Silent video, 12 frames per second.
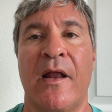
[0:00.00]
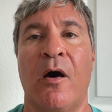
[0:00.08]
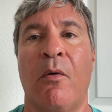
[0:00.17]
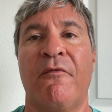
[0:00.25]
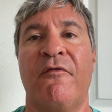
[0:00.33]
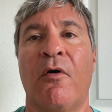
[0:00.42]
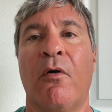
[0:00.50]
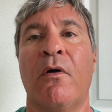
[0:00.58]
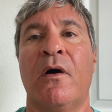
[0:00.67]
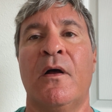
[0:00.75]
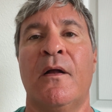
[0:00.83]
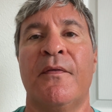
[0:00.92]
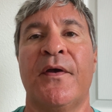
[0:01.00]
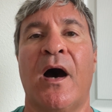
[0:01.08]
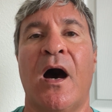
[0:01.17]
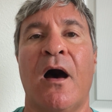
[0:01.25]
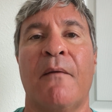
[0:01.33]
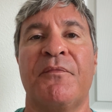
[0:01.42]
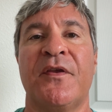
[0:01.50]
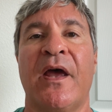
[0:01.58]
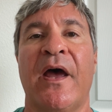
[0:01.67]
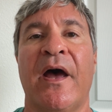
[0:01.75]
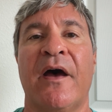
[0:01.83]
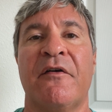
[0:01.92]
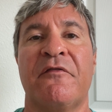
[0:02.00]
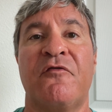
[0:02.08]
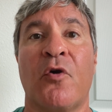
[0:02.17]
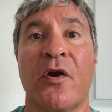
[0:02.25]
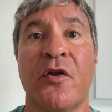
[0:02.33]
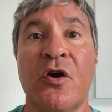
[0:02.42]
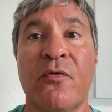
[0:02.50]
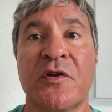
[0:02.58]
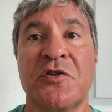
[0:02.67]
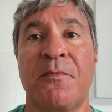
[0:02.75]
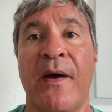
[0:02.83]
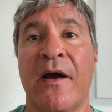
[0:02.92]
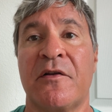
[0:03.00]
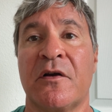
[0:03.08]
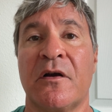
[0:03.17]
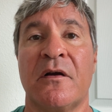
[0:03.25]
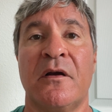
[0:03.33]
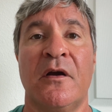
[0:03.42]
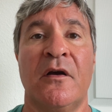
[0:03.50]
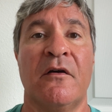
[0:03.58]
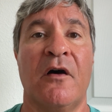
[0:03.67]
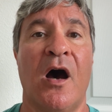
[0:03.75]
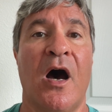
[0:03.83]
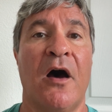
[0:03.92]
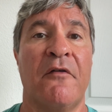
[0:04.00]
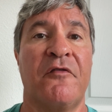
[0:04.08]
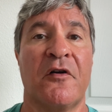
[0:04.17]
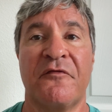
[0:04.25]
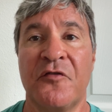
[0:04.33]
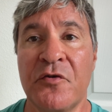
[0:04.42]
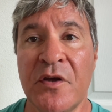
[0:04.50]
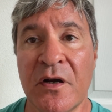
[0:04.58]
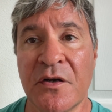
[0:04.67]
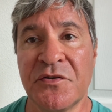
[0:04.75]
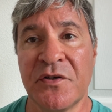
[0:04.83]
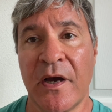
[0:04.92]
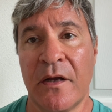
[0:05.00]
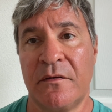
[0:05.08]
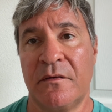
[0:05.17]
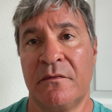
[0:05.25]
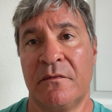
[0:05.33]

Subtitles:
helpful for a new inspector for a few years yet.